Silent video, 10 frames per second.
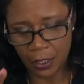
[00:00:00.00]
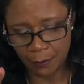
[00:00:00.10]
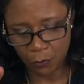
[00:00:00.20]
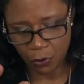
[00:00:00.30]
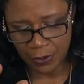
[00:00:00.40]

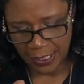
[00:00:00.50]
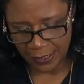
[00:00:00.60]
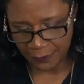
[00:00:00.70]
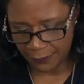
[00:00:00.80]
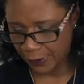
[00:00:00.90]
more
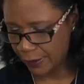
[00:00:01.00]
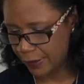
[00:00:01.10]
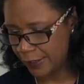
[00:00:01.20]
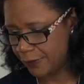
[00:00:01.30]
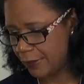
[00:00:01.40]
denser.
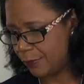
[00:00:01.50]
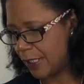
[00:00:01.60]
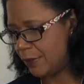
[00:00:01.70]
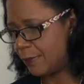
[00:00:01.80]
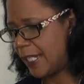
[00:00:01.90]
Let's see if we
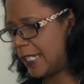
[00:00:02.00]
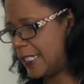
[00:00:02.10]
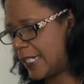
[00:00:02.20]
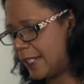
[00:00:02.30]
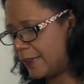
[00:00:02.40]
can make it
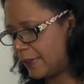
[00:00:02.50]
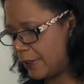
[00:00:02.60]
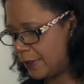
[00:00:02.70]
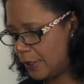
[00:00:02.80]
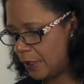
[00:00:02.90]
denser.
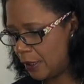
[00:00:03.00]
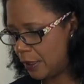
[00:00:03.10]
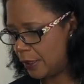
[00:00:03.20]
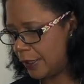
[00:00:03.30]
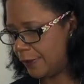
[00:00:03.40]

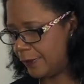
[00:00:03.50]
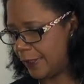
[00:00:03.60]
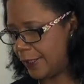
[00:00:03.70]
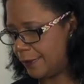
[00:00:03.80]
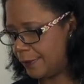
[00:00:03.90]
Let's see.